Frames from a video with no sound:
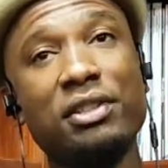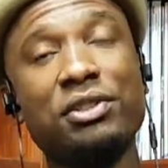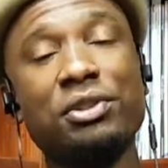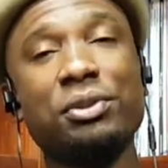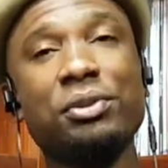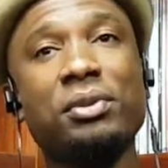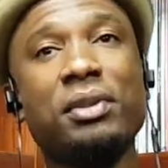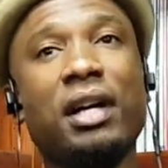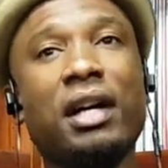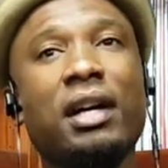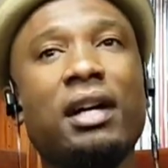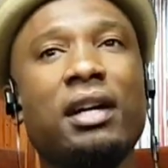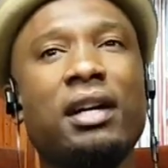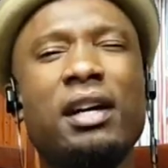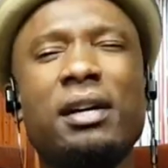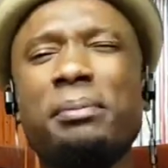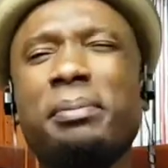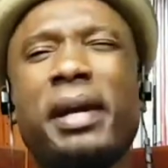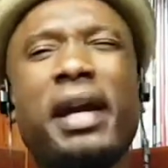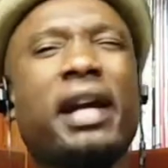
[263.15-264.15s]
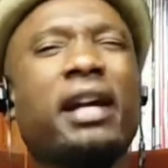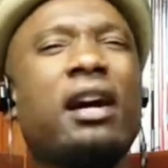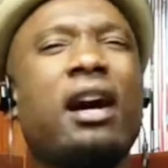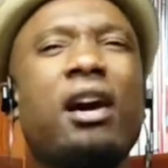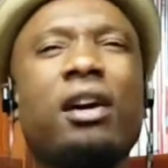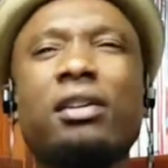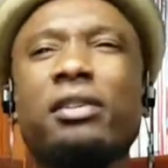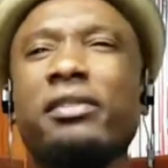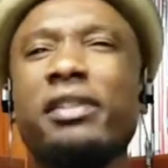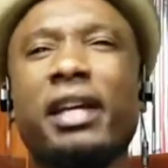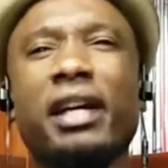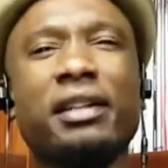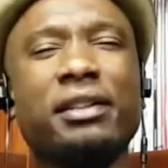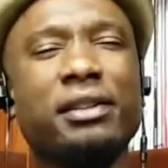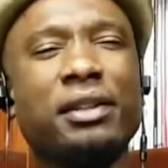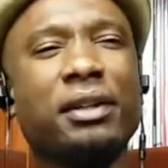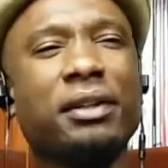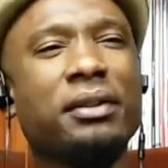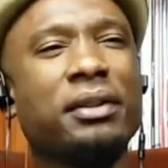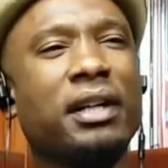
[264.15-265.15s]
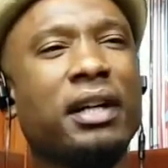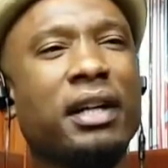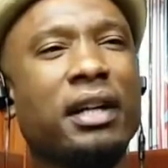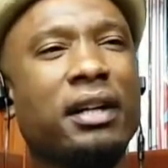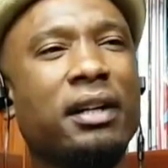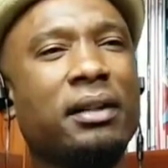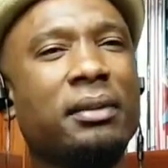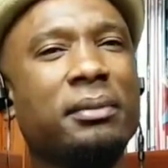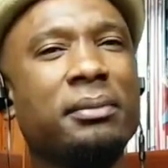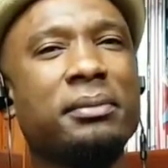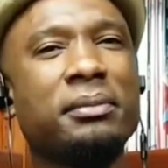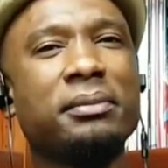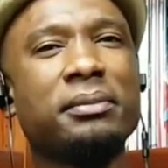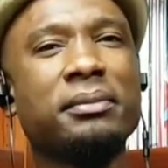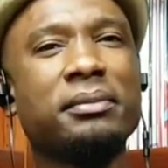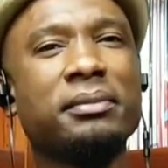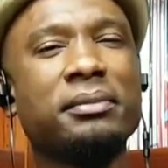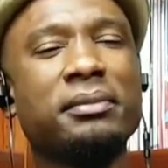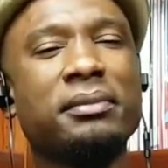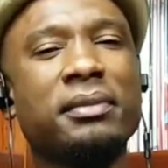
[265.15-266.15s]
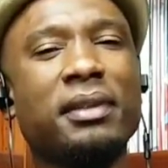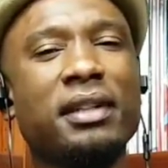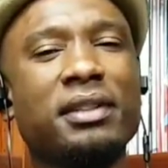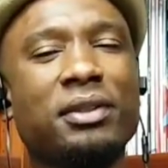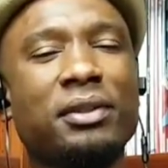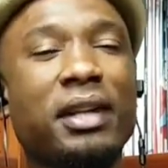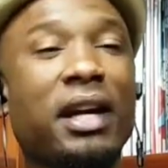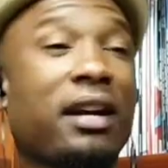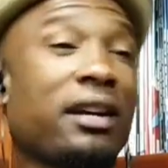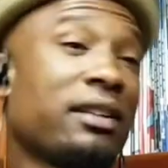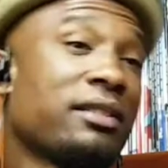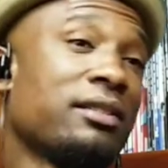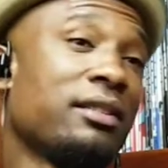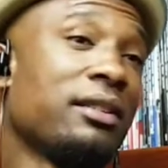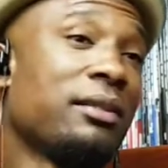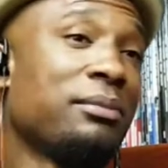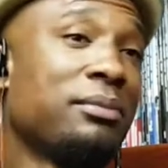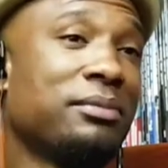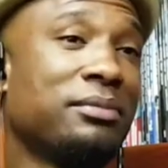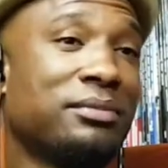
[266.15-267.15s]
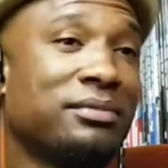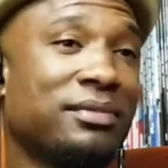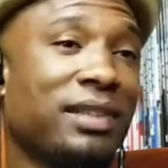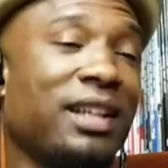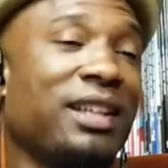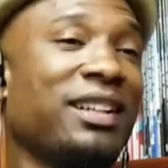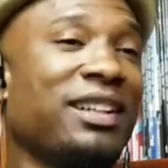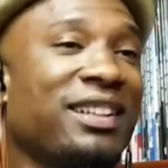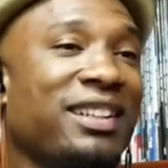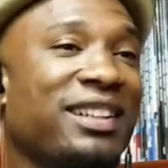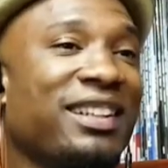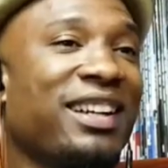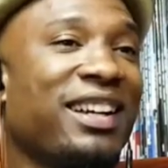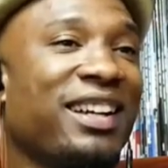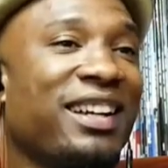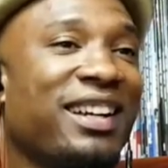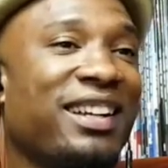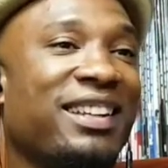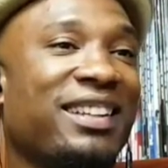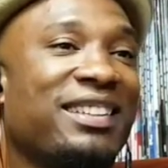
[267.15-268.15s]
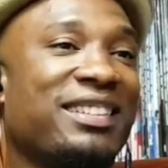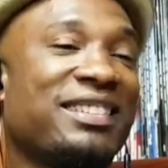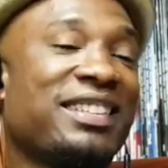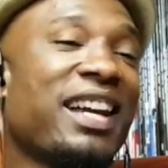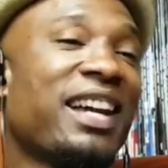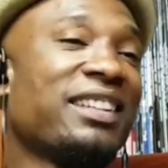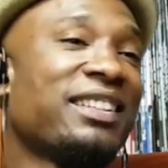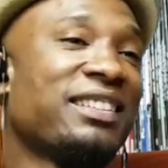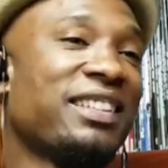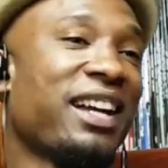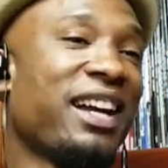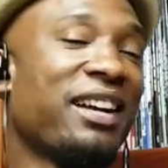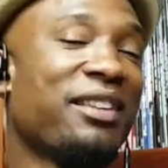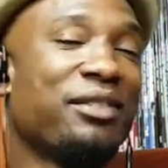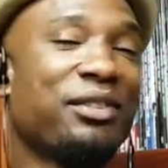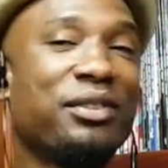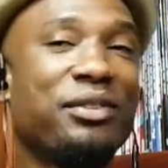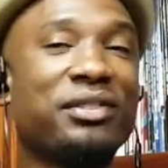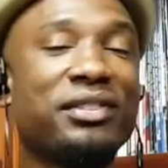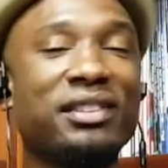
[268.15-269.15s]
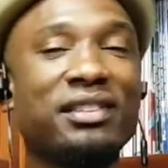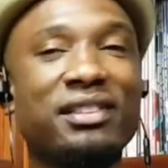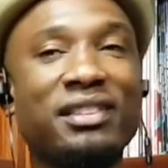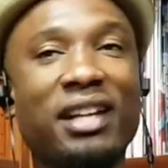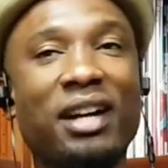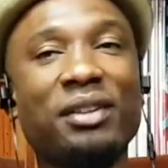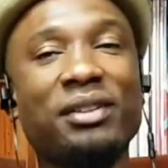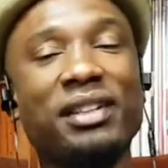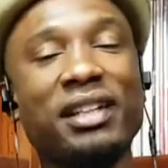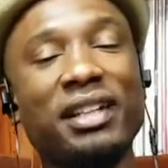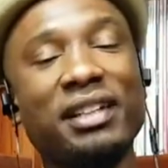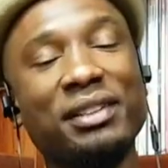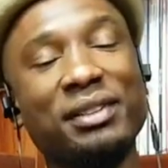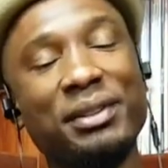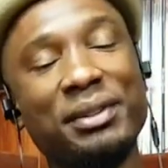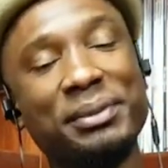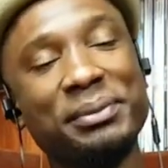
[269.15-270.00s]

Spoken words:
to unpack all of that, and so now actually I'm sad to say I ever even thought that,